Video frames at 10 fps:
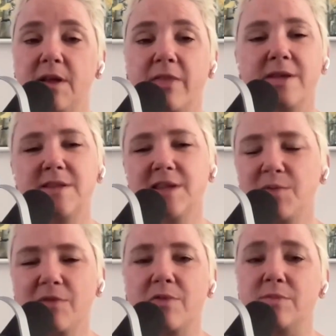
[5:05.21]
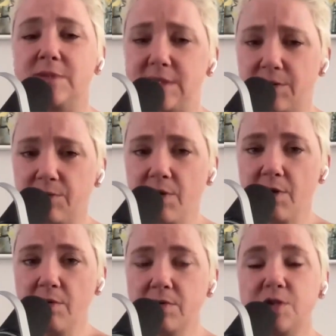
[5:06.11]
That's anywhere from
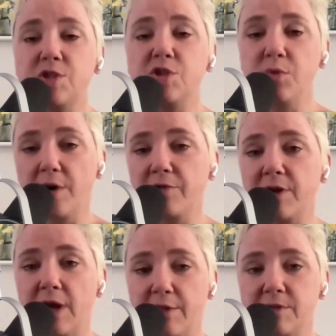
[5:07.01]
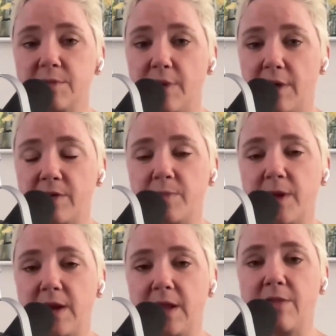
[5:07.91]
$0 to $200 a month,
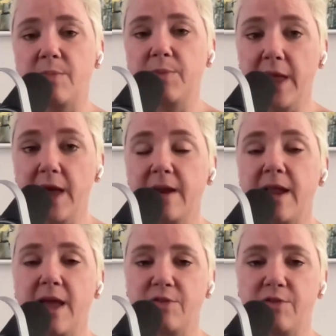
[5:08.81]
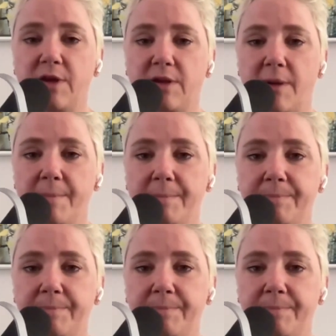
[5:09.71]
depending on the plan and your income.